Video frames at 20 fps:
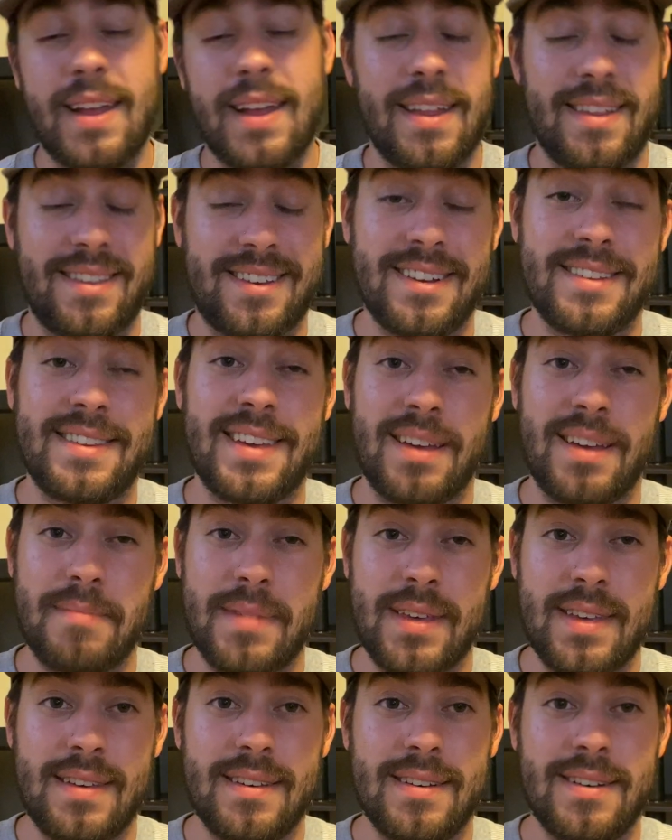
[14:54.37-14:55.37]
It's going to take
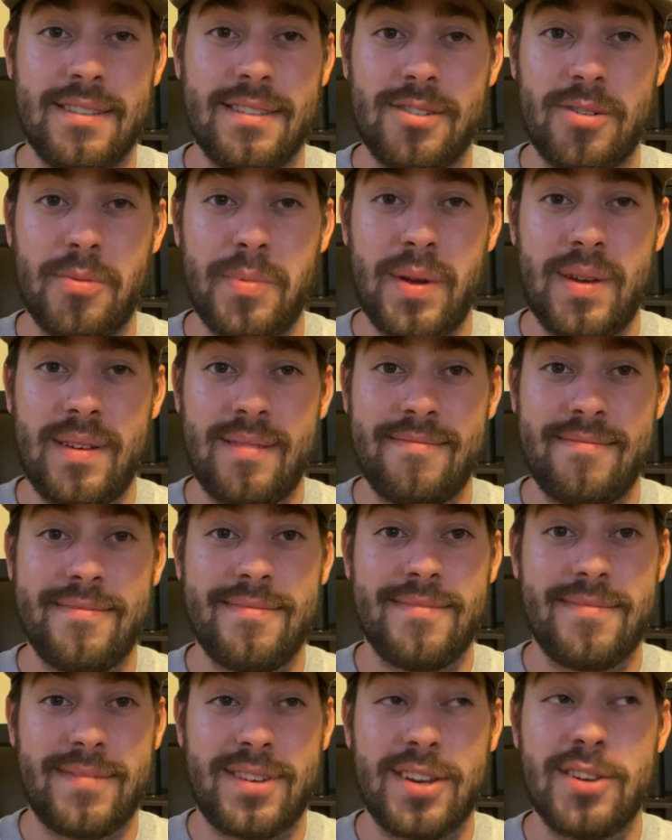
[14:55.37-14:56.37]
me a little bit
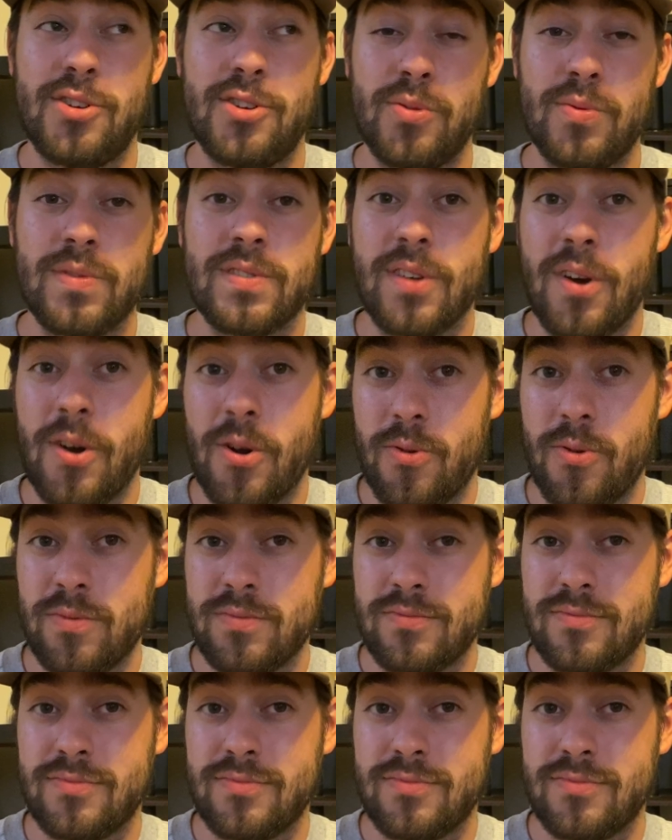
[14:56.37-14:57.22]
to do so.